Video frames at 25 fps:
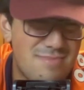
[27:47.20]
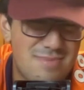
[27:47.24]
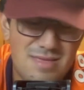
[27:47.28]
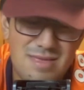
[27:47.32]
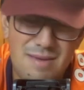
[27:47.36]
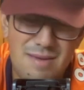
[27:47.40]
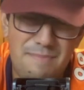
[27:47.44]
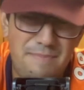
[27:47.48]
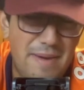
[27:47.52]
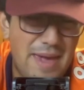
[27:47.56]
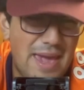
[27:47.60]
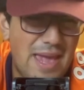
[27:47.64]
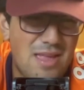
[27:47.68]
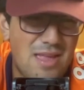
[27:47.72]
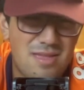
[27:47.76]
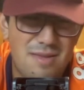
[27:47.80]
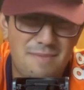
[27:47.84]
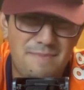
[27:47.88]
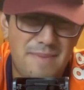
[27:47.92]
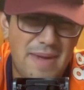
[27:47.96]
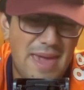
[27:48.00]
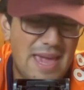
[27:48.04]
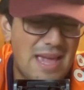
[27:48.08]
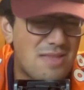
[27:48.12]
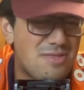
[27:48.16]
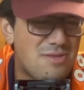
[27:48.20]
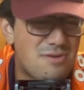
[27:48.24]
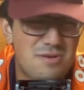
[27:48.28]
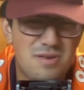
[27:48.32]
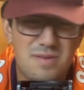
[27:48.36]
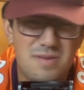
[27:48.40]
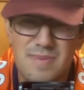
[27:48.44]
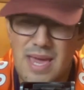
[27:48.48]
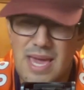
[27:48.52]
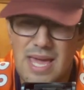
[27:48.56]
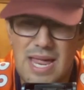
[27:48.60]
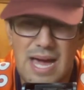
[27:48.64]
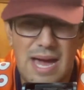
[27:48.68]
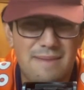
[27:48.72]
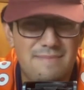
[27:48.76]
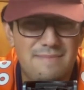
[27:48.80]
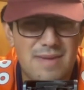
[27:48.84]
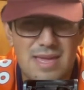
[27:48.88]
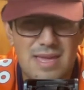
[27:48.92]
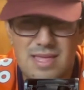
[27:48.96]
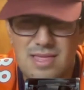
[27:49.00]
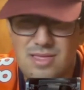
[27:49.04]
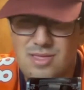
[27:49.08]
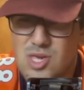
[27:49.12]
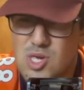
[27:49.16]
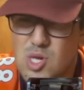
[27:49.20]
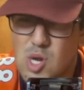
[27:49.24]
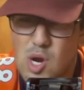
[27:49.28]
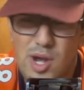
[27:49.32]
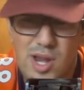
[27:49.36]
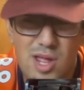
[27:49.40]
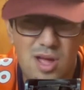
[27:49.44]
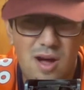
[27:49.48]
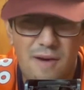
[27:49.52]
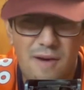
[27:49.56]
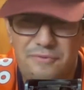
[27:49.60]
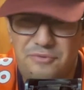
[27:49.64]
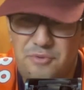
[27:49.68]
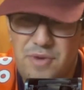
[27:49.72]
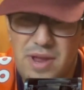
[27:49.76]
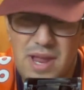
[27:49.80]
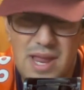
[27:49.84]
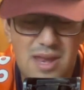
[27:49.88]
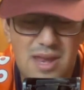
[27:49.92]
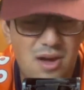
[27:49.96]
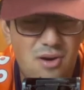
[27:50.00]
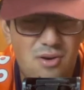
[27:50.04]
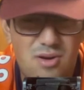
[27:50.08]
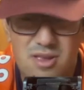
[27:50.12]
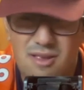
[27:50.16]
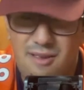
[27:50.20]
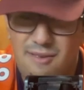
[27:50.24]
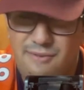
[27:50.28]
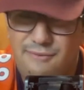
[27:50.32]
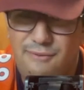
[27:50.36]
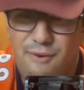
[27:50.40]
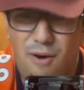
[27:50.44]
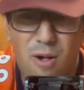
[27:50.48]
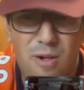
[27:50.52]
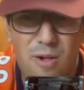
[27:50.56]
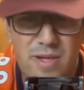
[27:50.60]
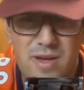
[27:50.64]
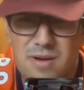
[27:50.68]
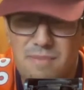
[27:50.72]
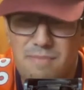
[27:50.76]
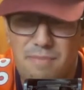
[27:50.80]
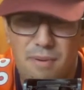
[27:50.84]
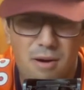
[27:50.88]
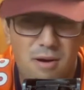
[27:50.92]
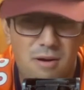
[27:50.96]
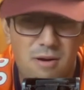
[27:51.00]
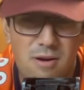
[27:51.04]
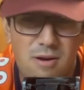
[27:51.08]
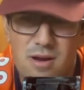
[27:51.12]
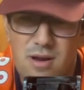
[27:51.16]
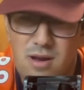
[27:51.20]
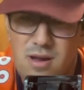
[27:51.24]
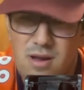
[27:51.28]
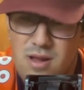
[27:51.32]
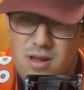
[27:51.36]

the pay, the Panthers, man. I mean, starting off three and oh no one just falling apart.